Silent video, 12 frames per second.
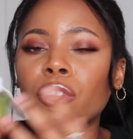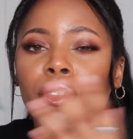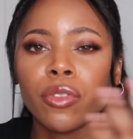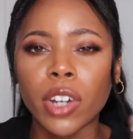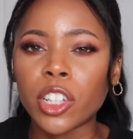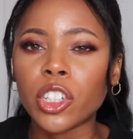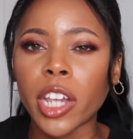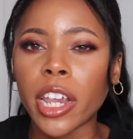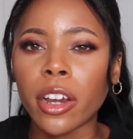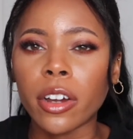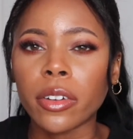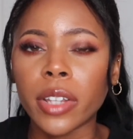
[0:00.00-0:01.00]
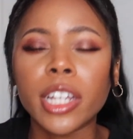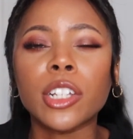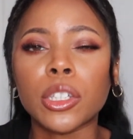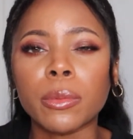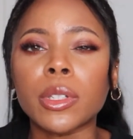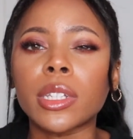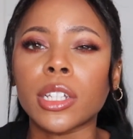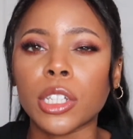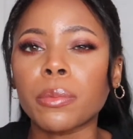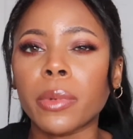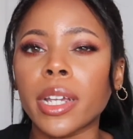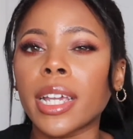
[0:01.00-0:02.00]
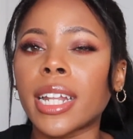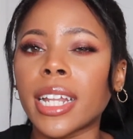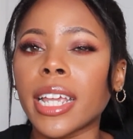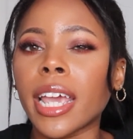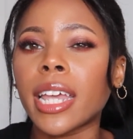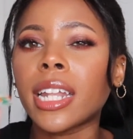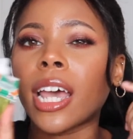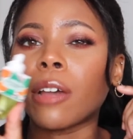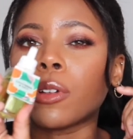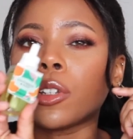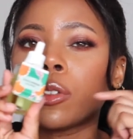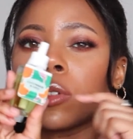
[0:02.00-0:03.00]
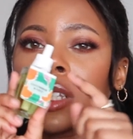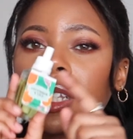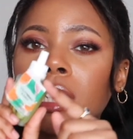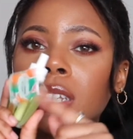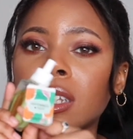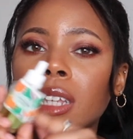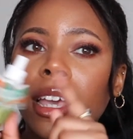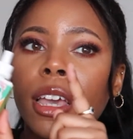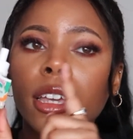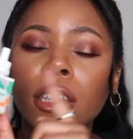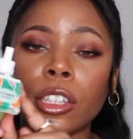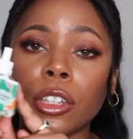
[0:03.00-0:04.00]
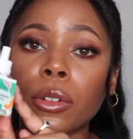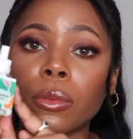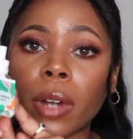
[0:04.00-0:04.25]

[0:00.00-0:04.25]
fresh air like it smells like spring and again I would use this year